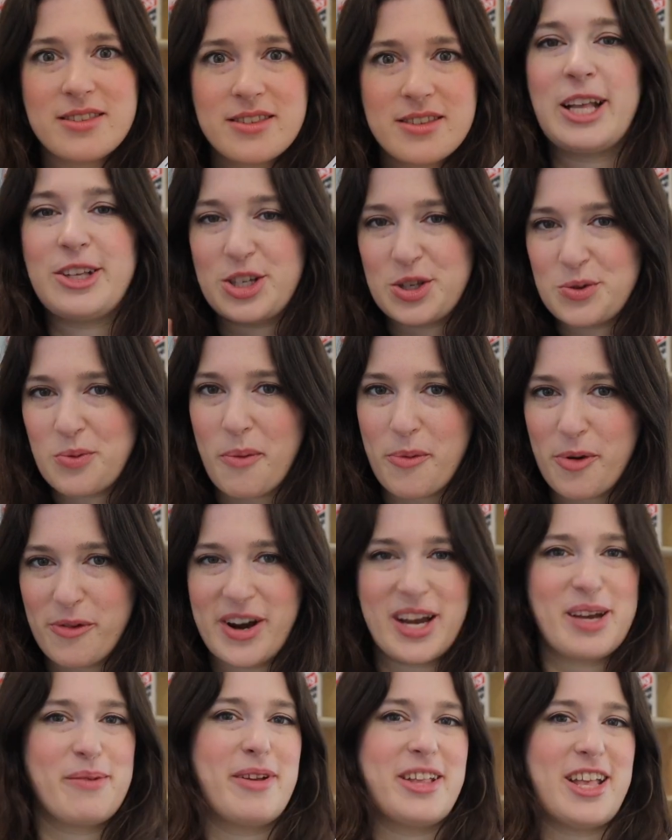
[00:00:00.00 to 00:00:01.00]
And just one more
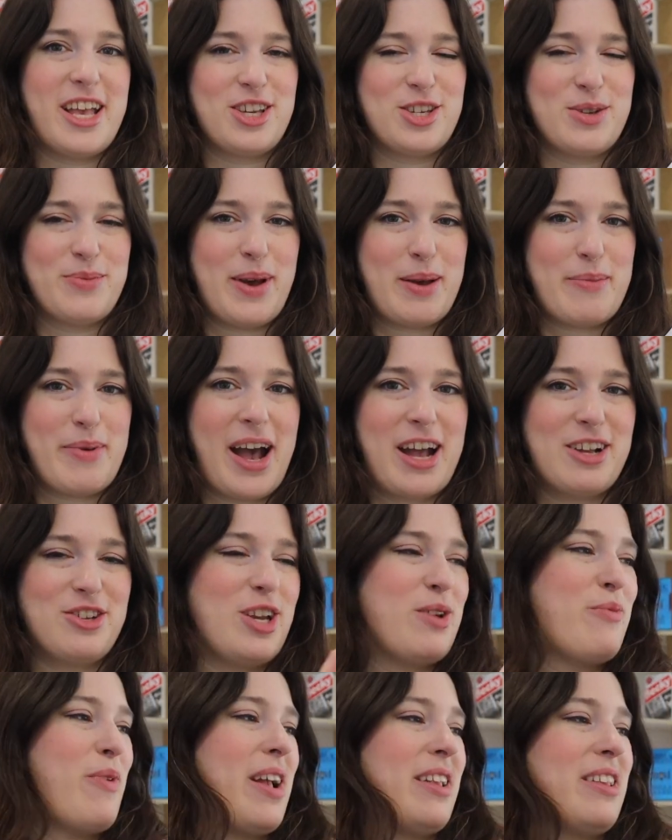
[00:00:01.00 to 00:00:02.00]
recommendation by
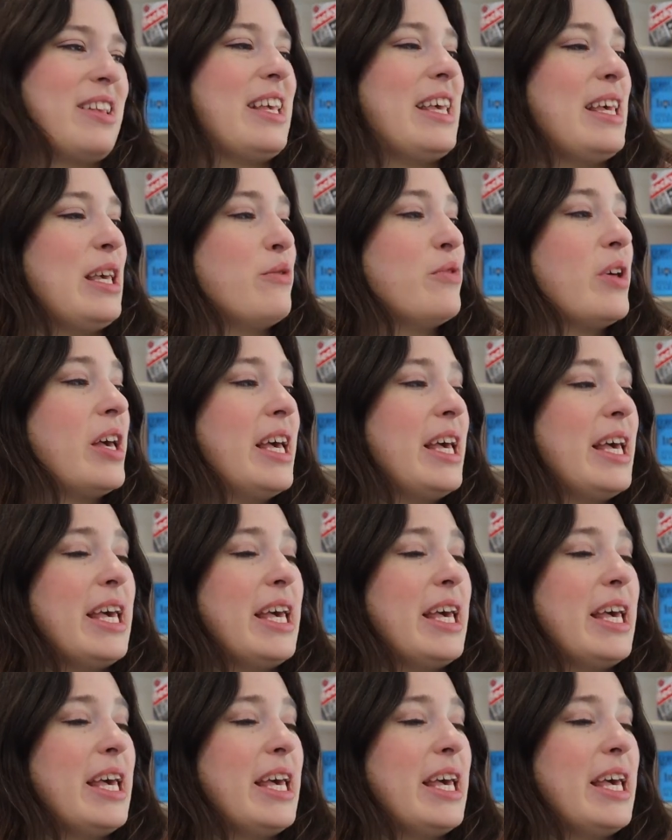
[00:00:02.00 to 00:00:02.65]
Patrick Radden Keefe.